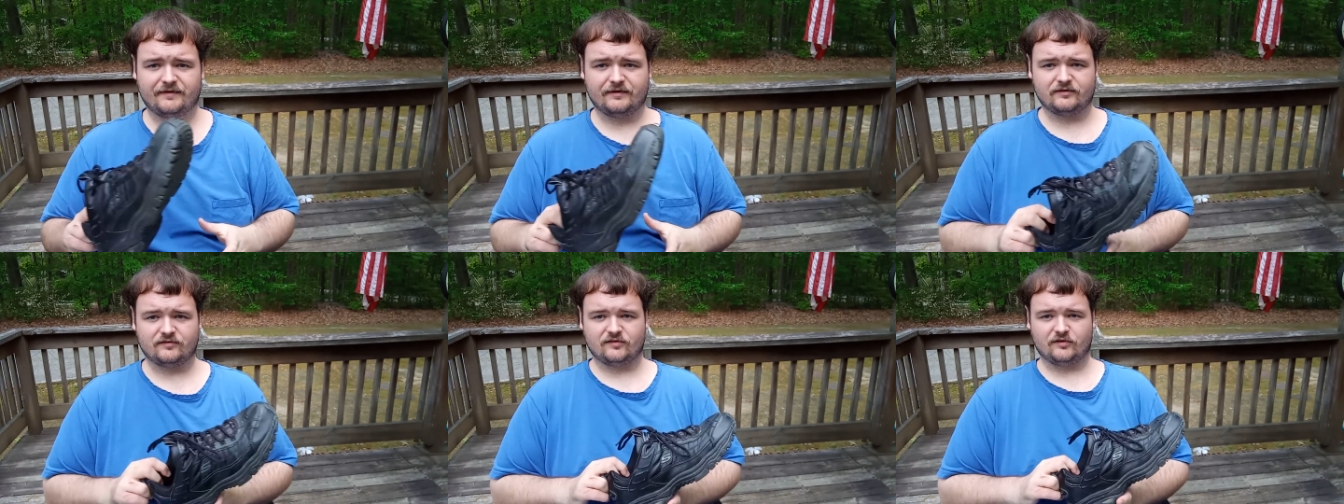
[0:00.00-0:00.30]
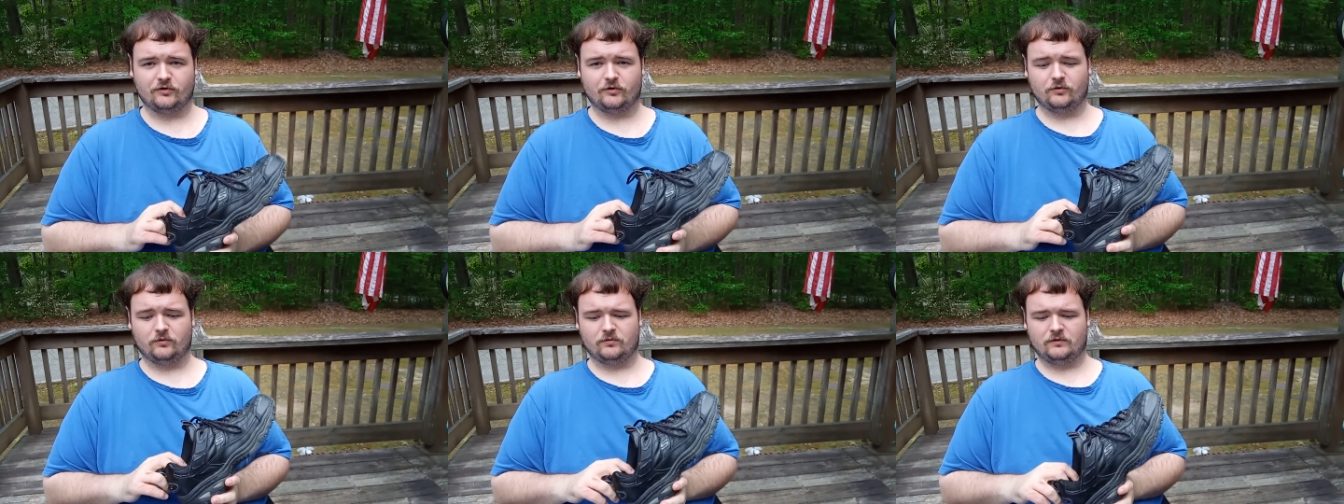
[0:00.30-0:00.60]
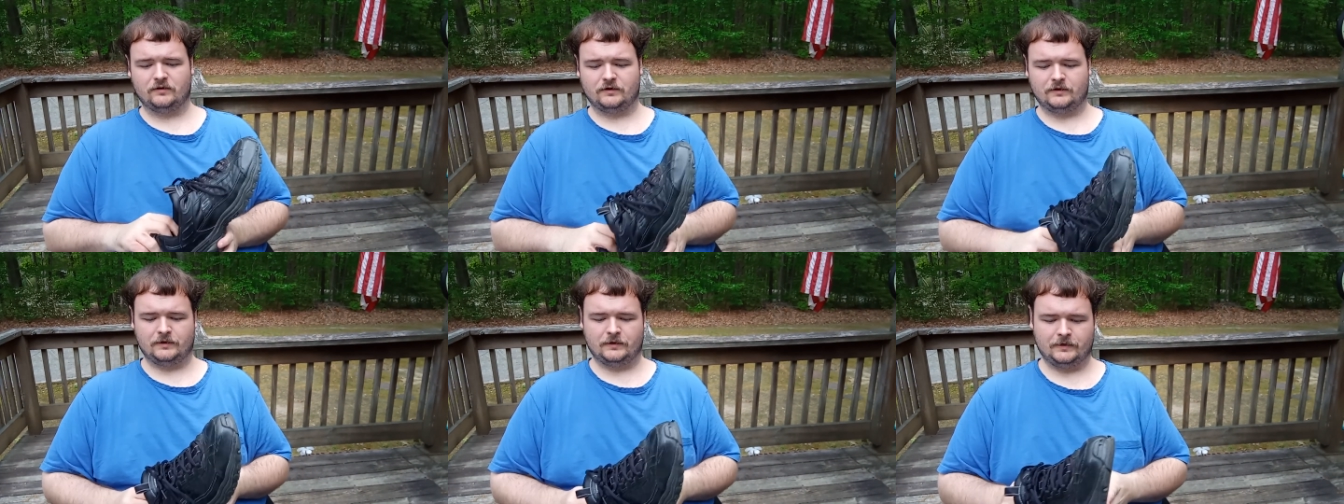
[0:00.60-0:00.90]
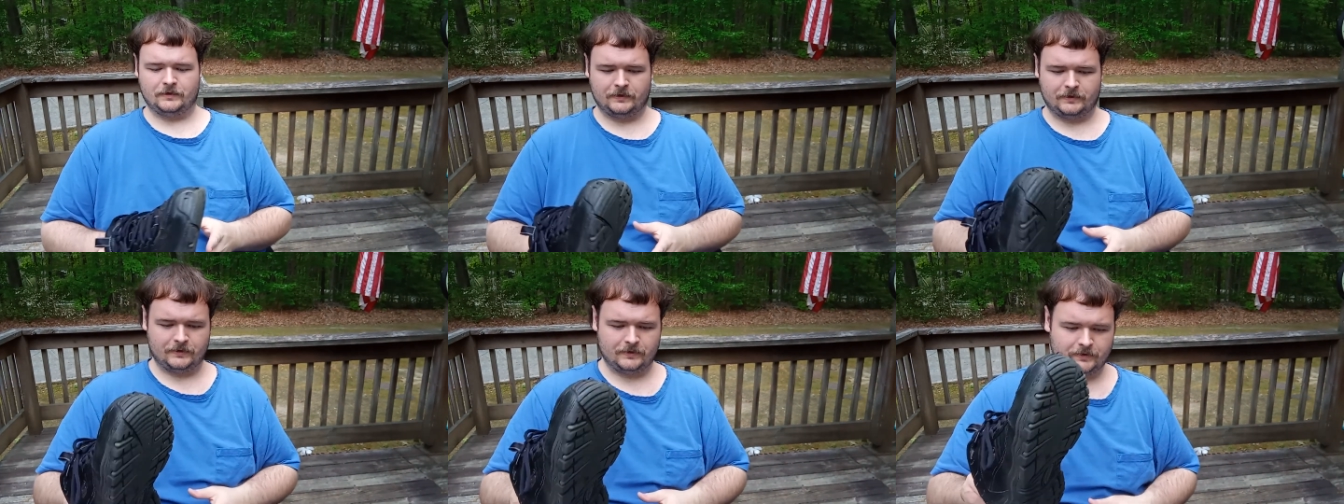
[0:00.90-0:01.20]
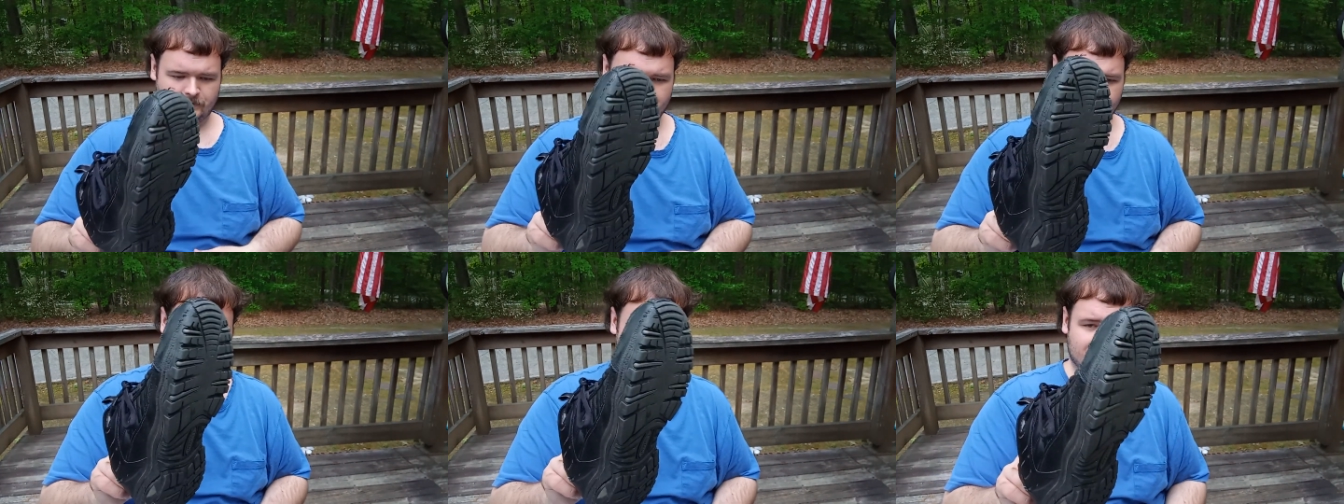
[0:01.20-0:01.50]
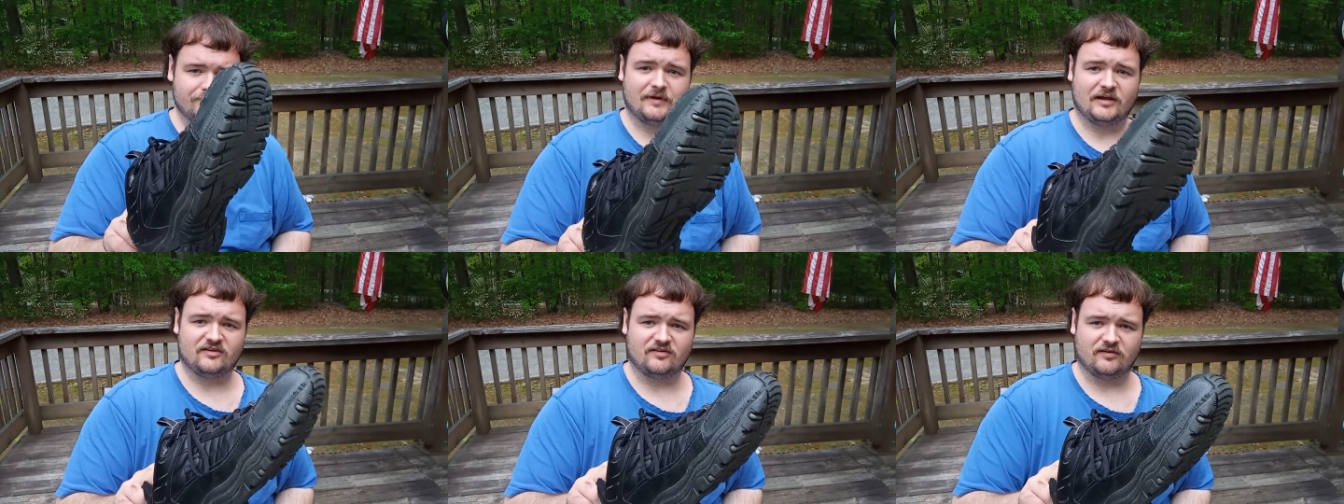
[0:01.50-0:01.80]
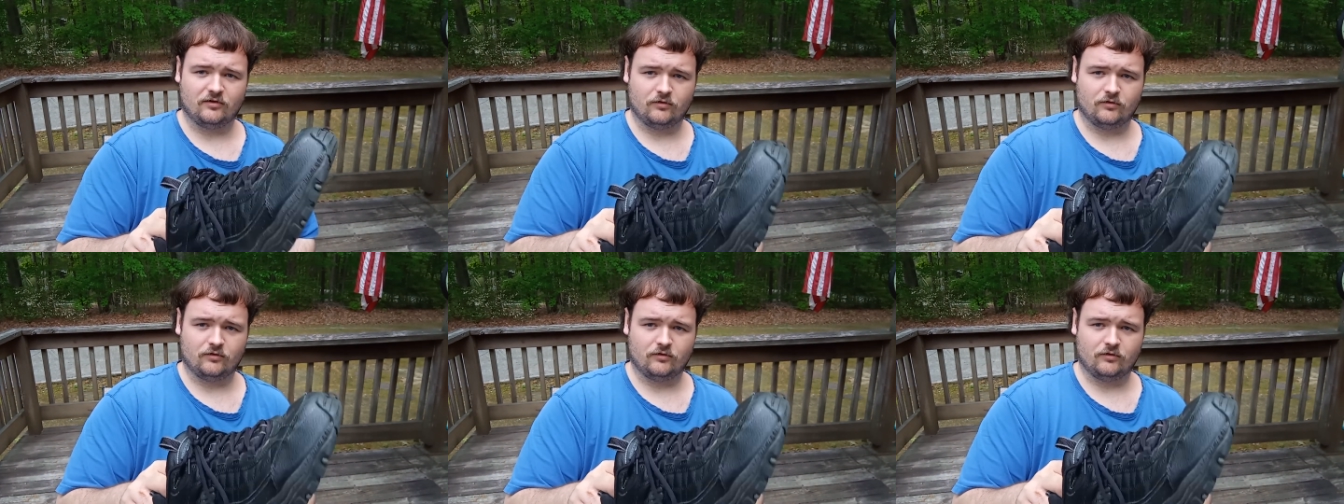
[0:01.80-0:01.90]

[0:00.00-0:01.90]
So that's a